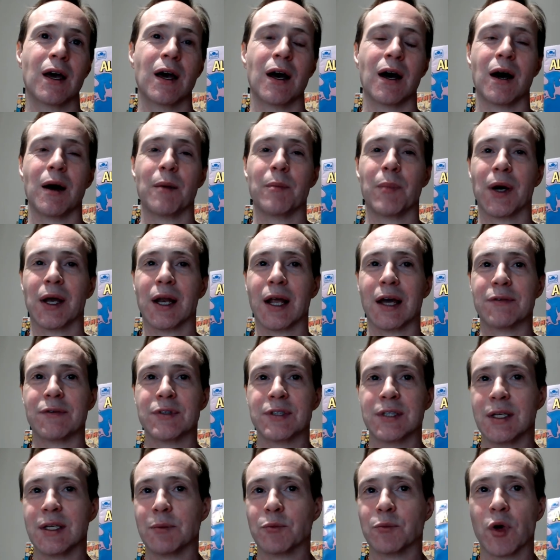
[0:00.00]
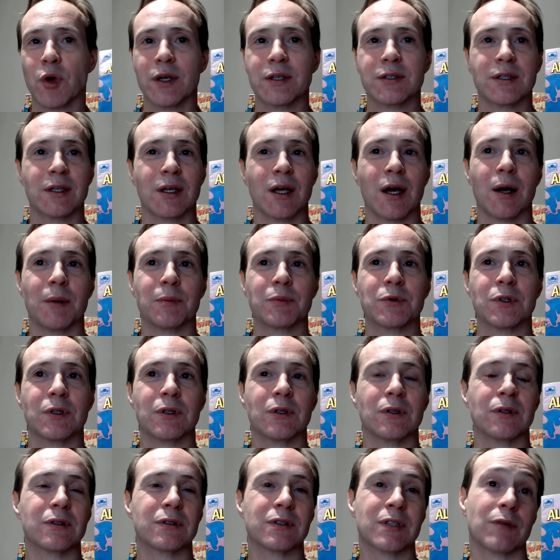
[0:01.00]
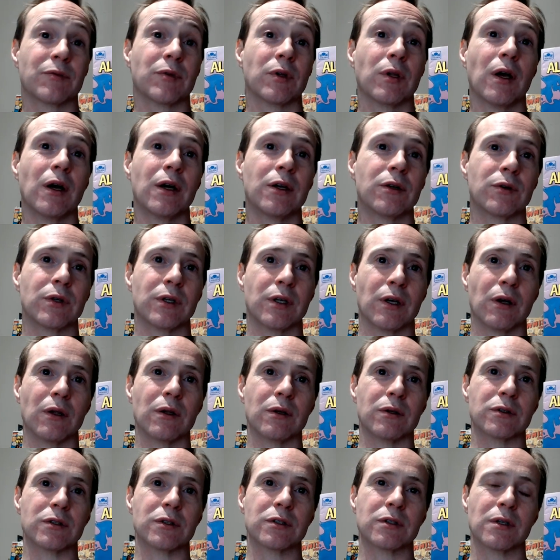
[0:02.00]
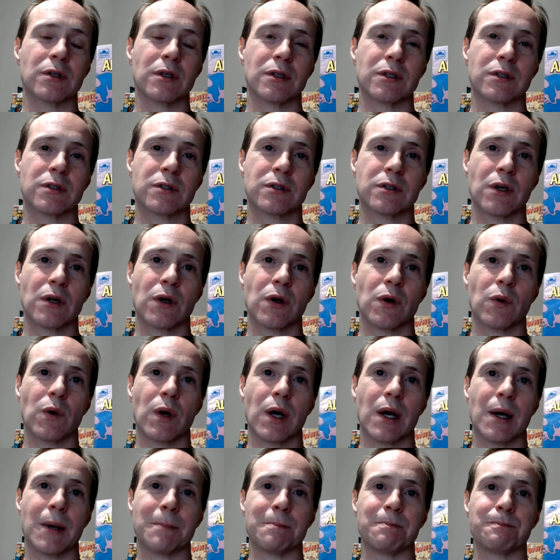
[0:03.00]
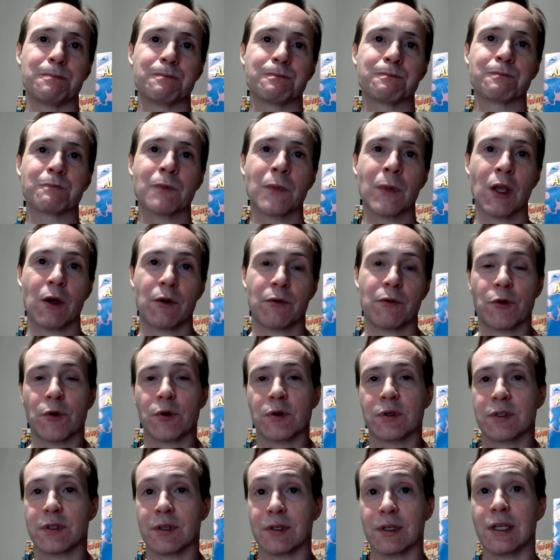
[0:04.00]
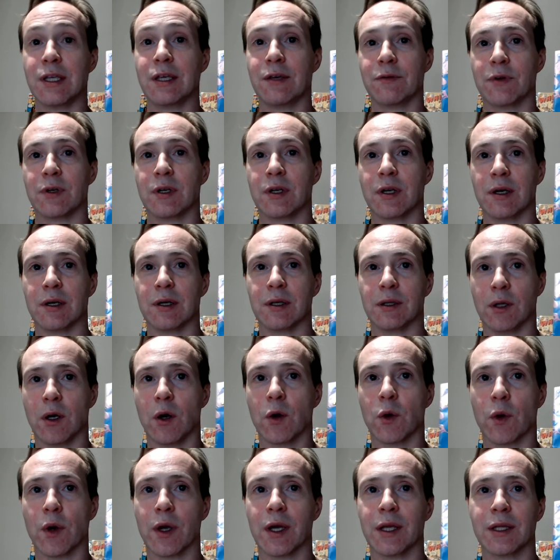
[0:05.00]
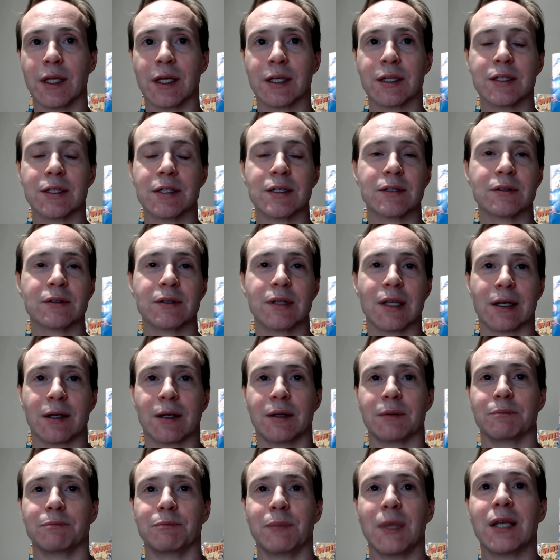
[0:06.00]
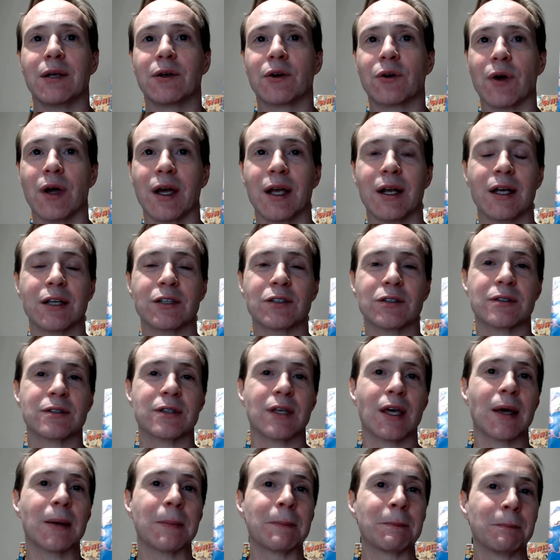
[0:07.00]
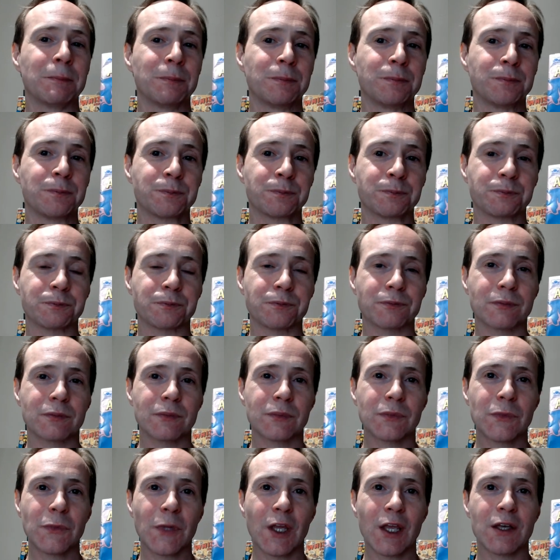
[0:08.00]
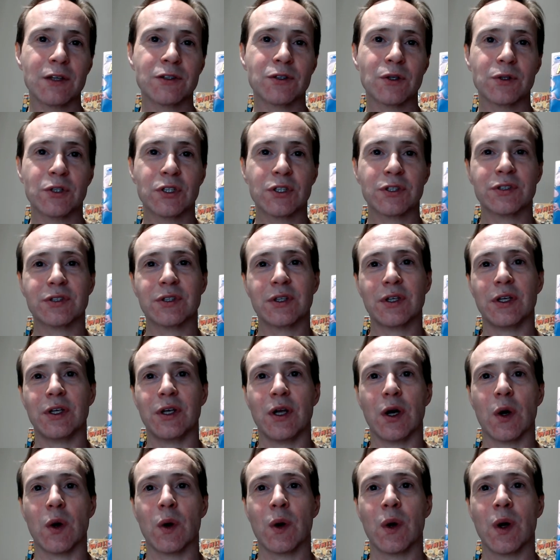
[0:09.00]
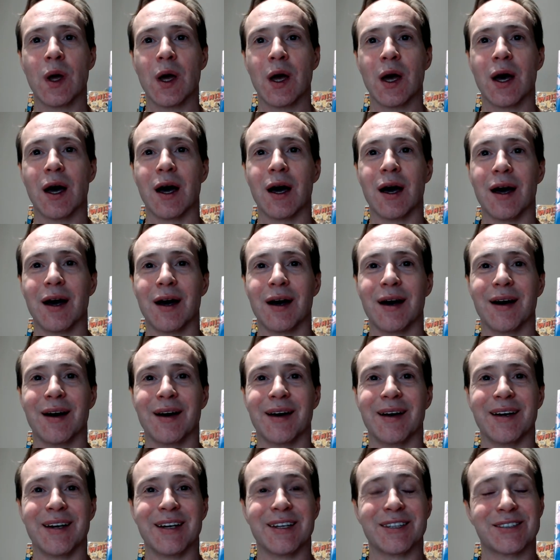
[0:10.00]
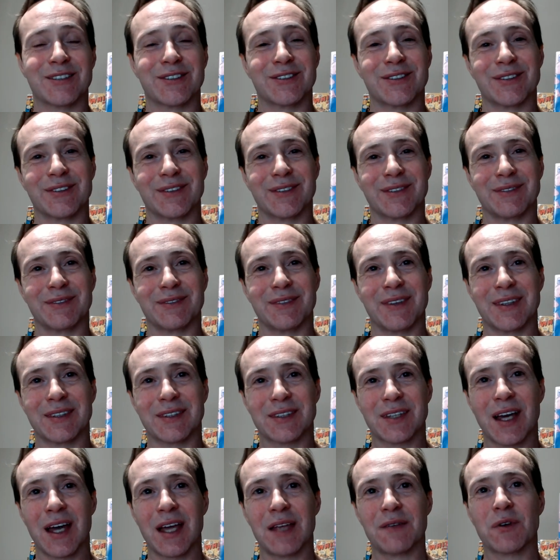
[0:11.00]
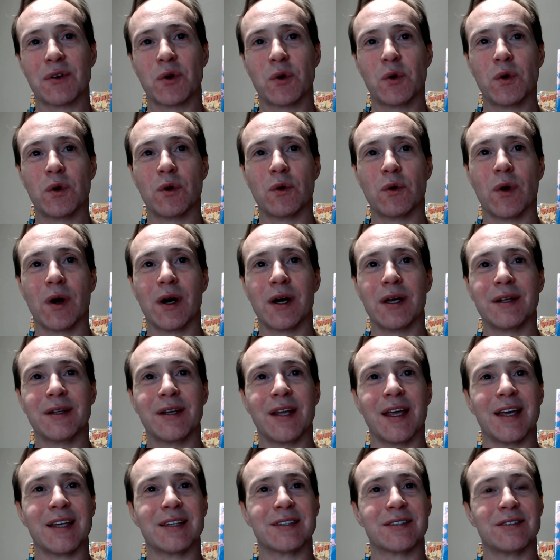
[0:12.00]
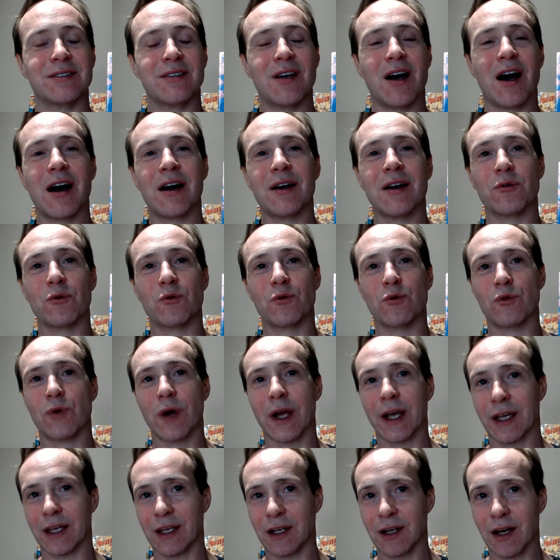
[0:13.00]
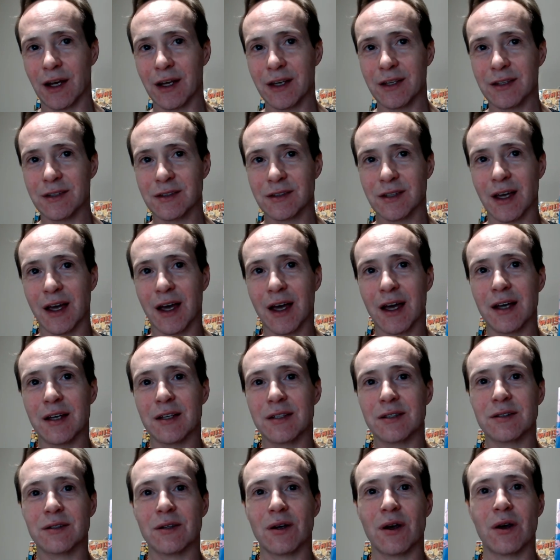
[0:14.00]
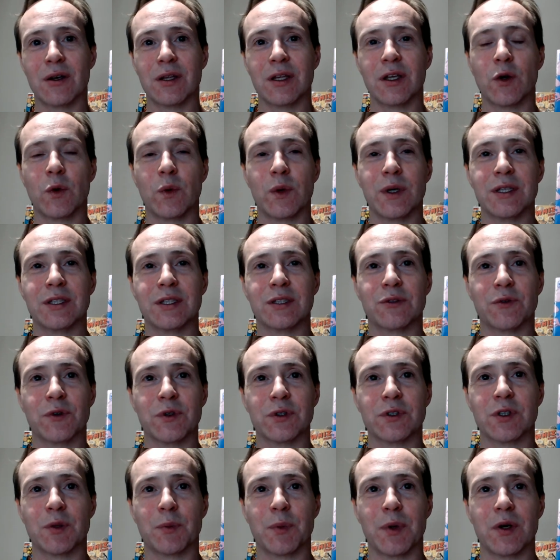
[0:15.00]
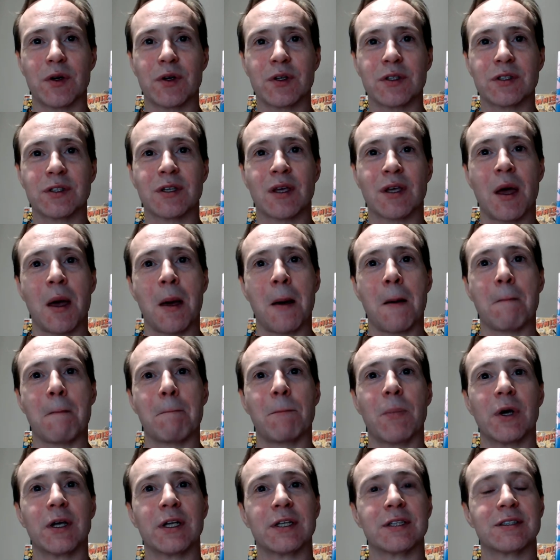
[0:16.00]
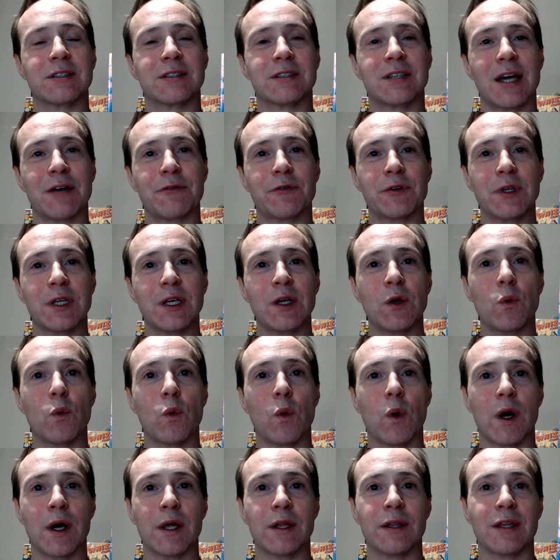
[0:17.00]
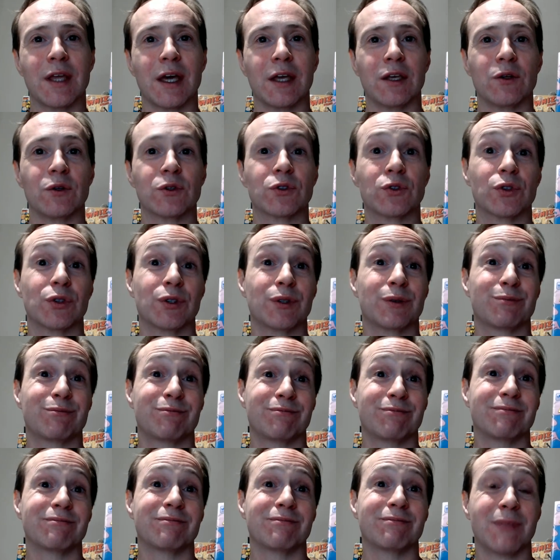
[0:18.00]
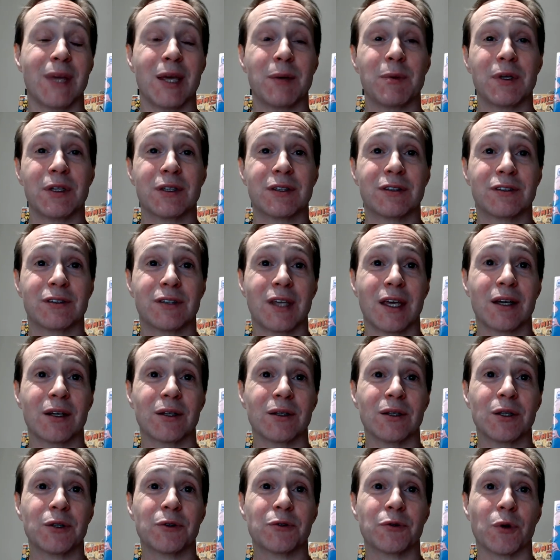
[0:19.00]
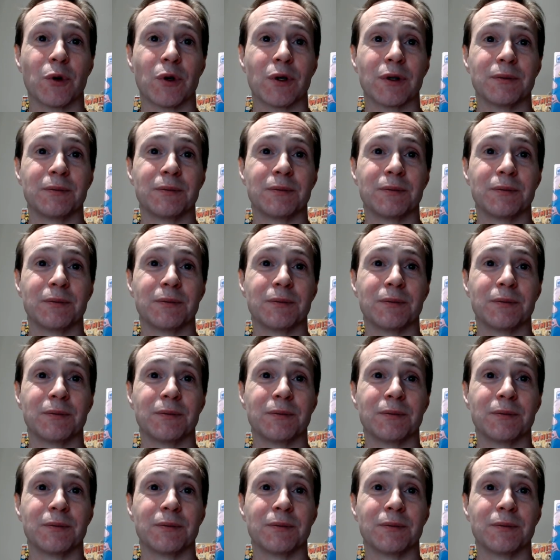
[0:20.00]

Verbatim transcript: but I've seen pricing up to several hundred dollars. So um, for even a low grade like this, like a mid grade, I should say. So just so you know, uh, it's it's kind of a cool one. It's not recognized as Harley Quinn's first appearance, but it's definitely one that you should maybe take a look for.